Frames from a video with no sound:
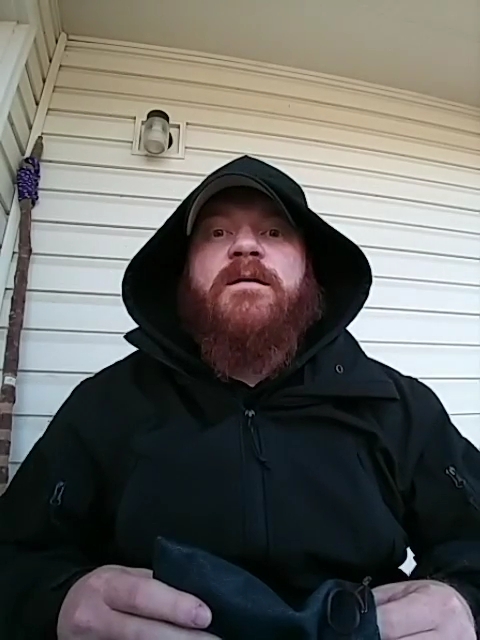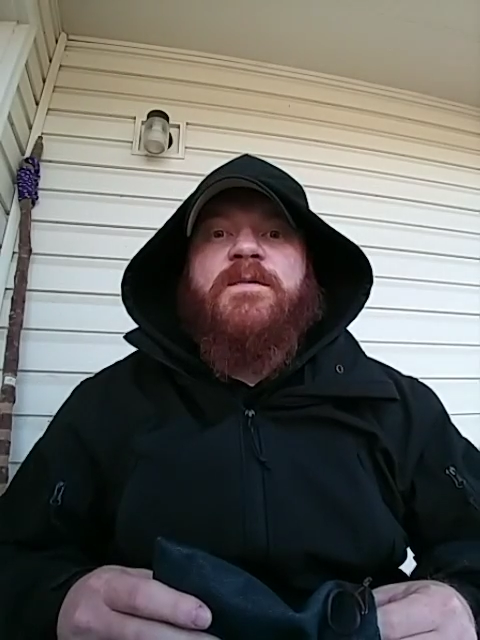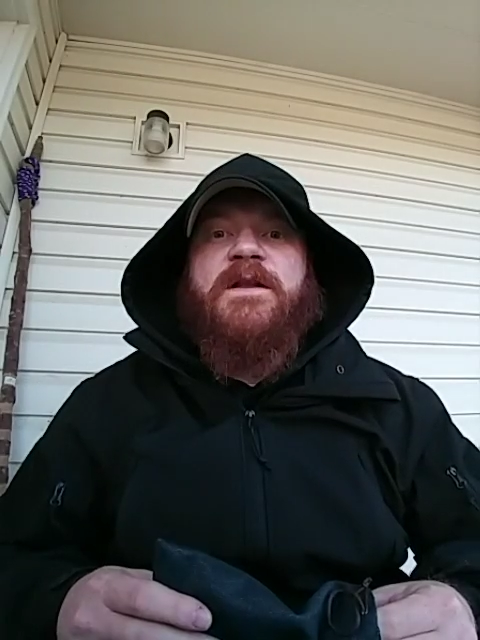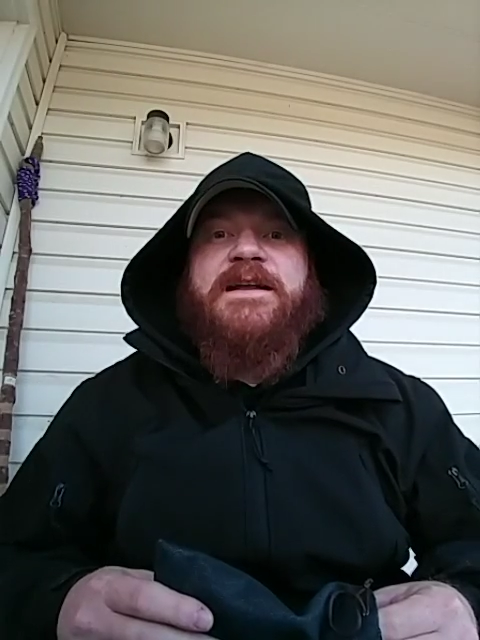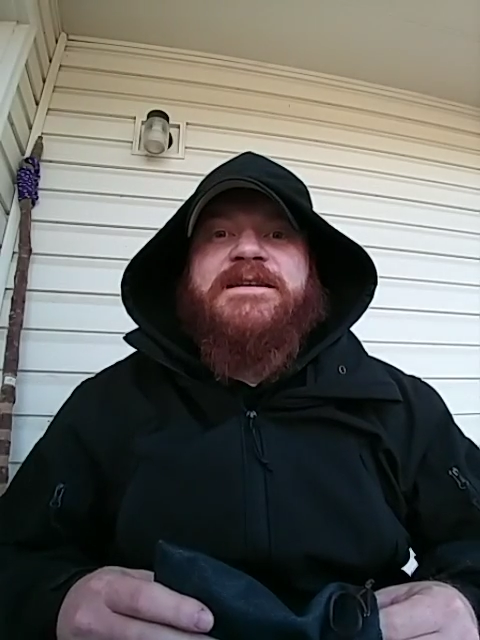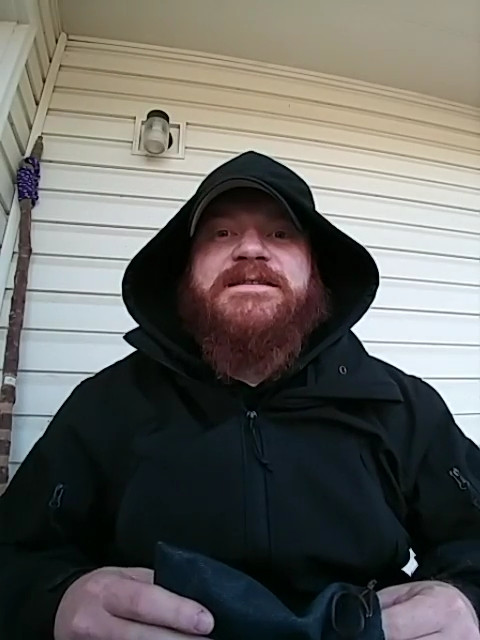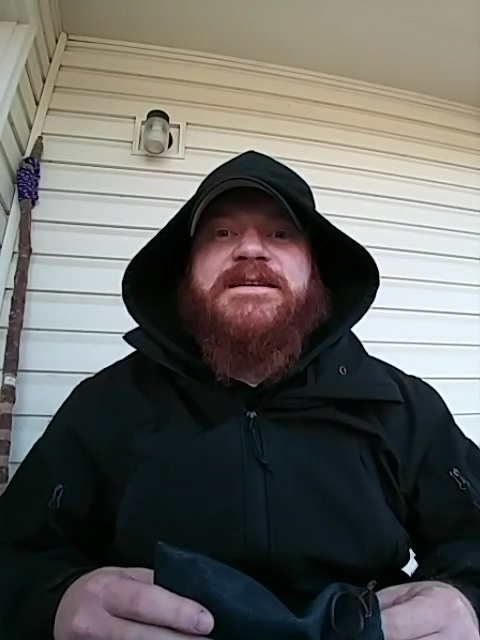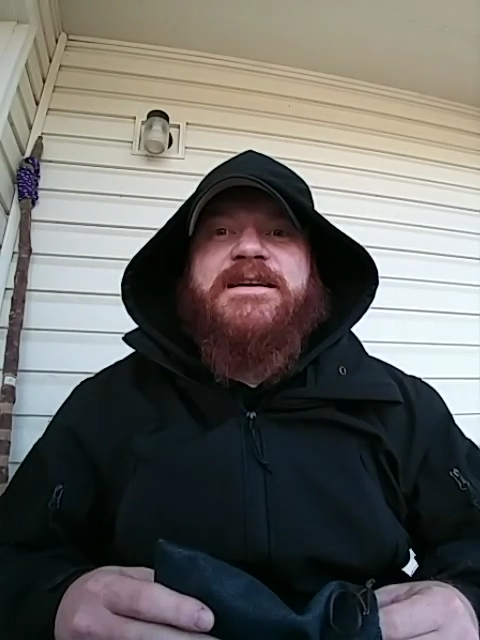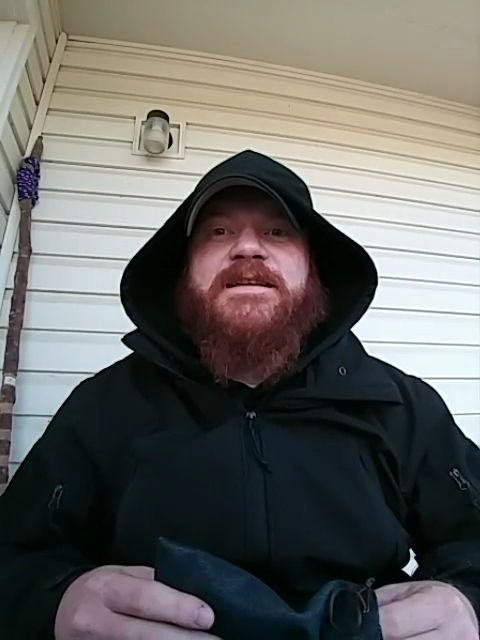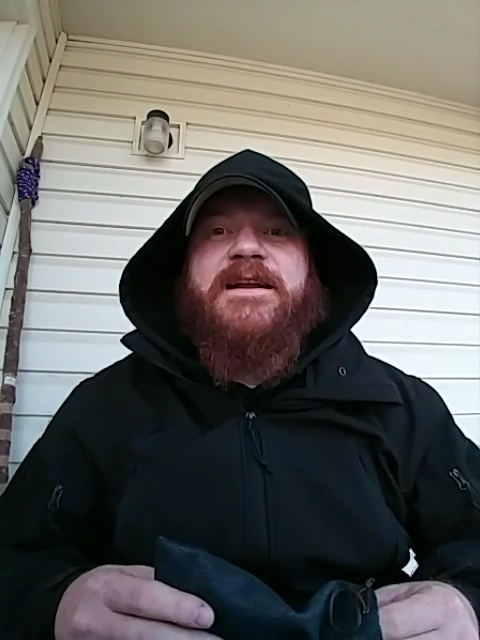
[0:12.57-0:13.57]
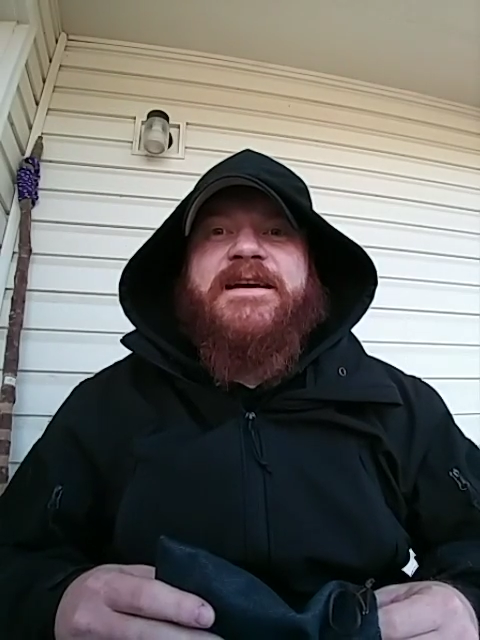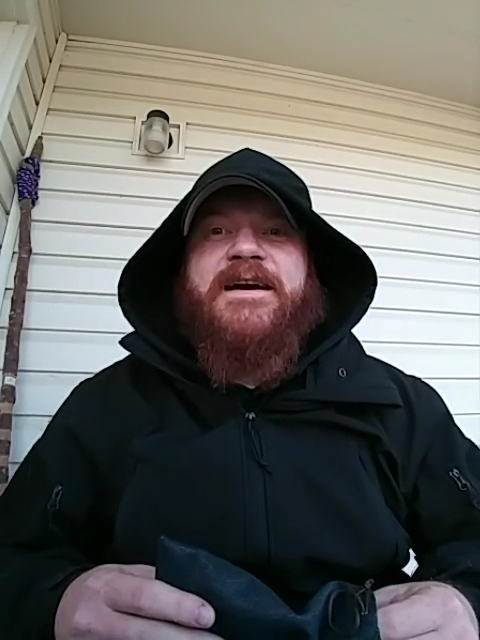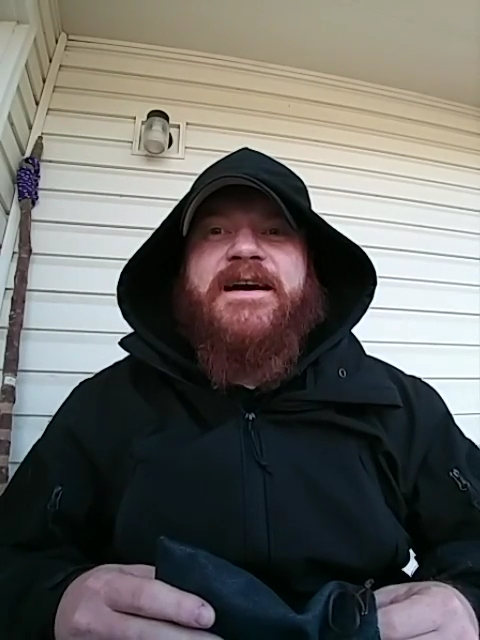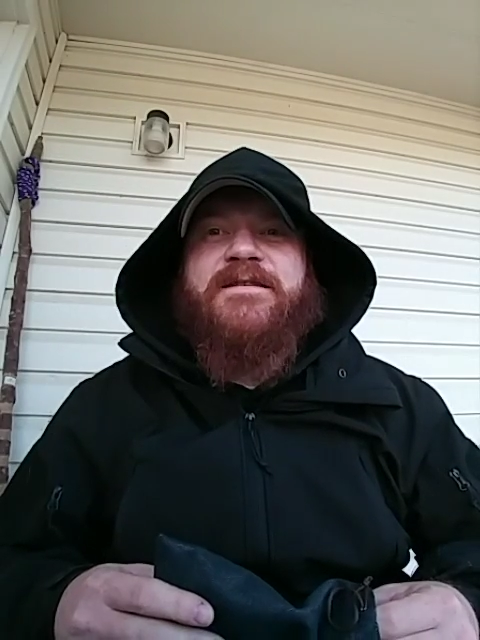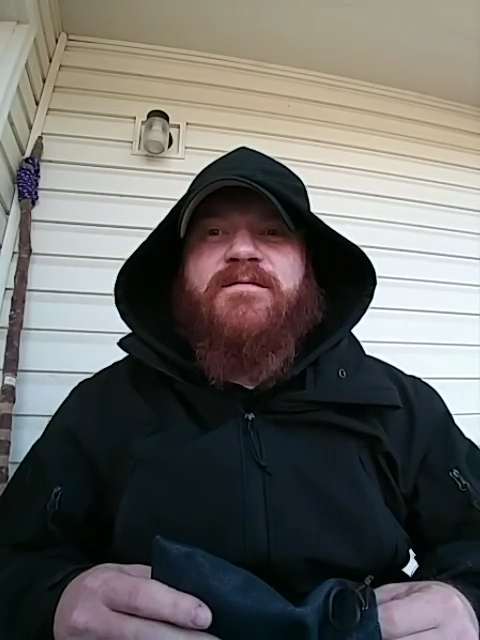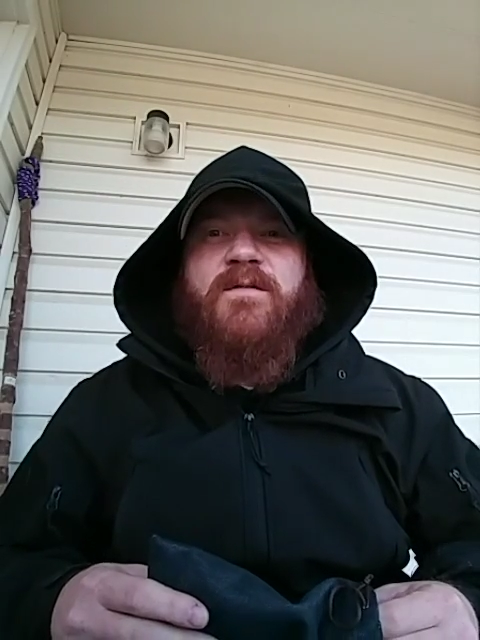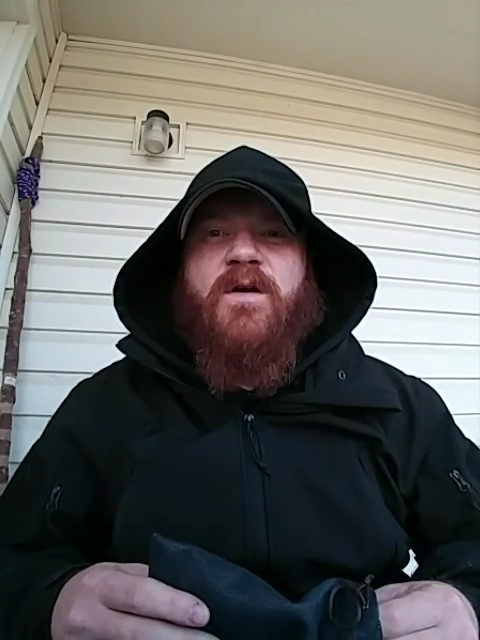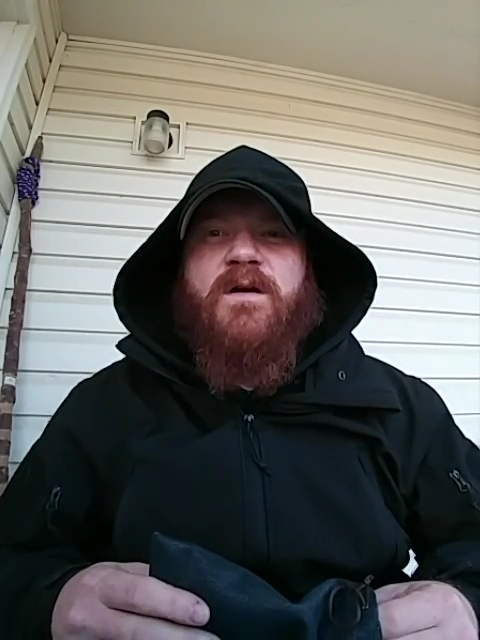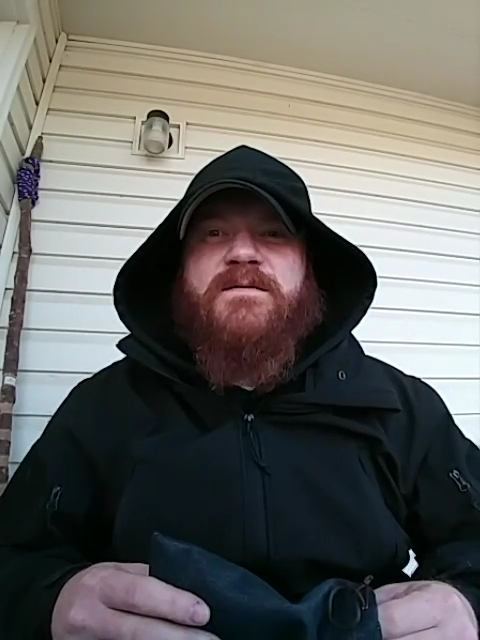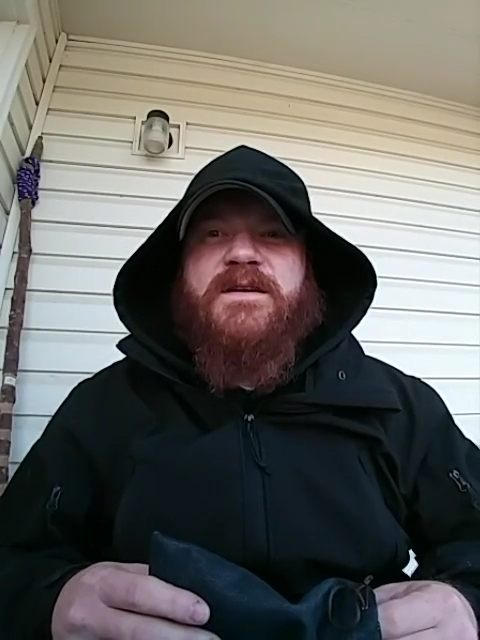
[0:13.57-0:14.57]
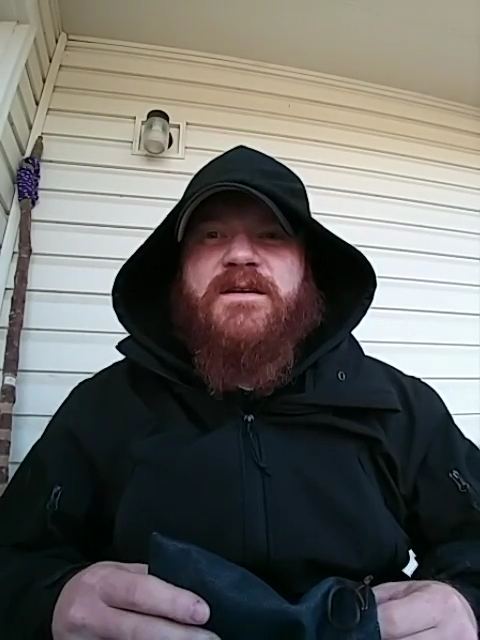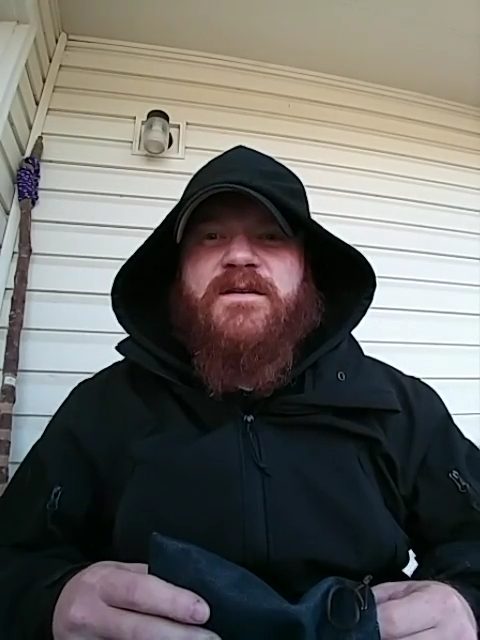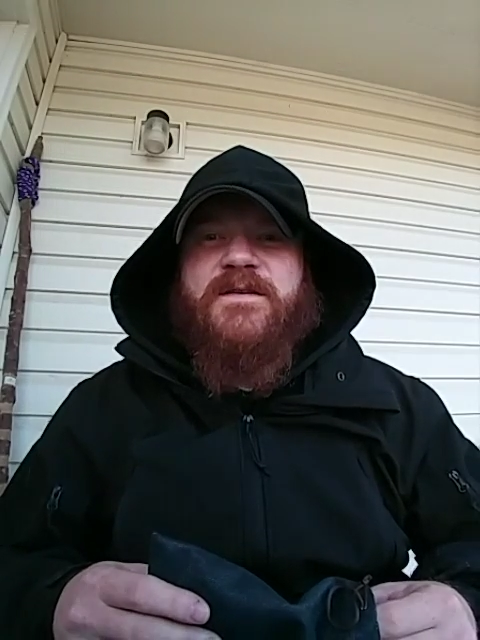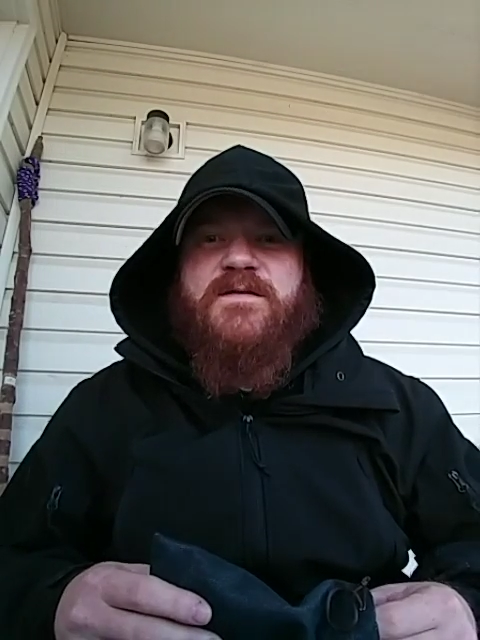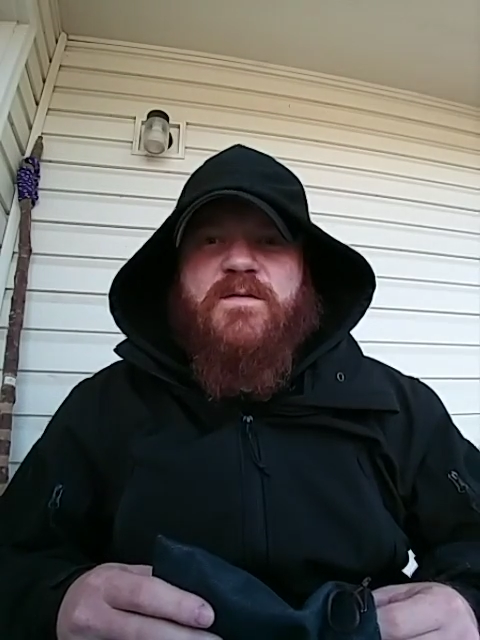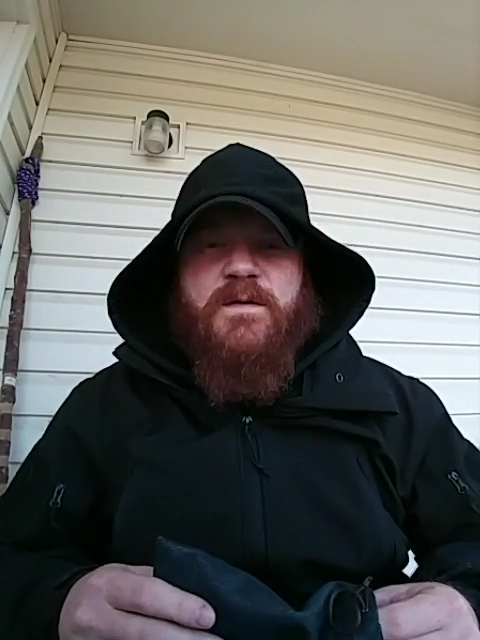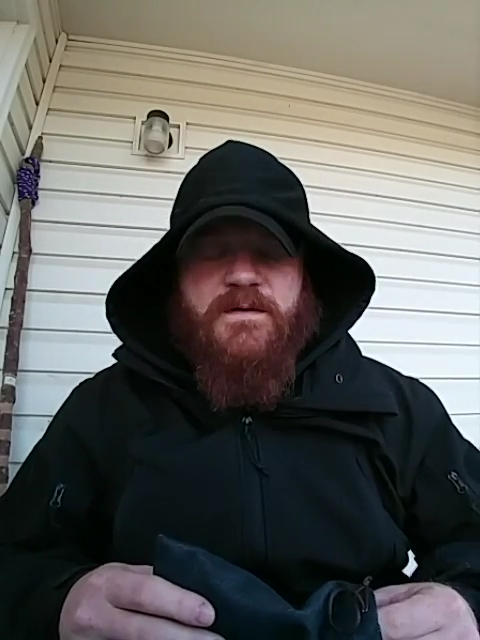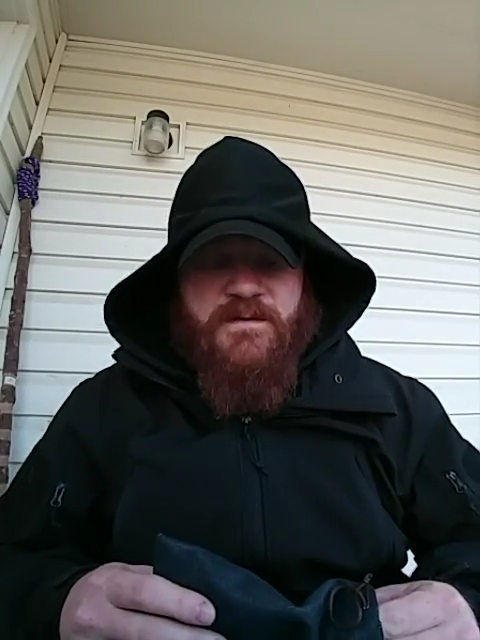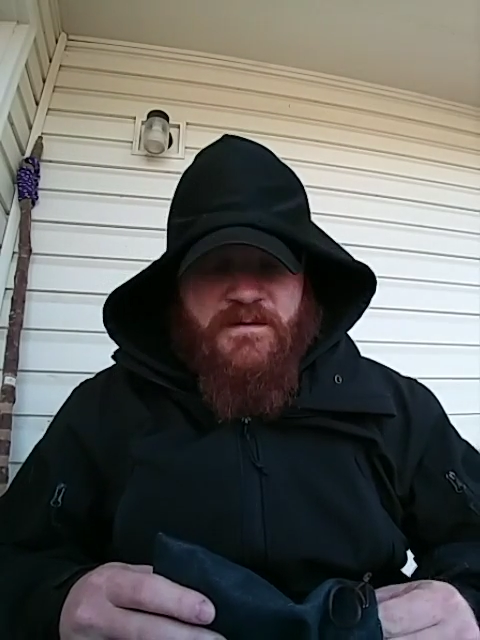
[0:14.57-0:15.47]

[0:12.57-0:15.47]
glad to say that I got involved in on this one.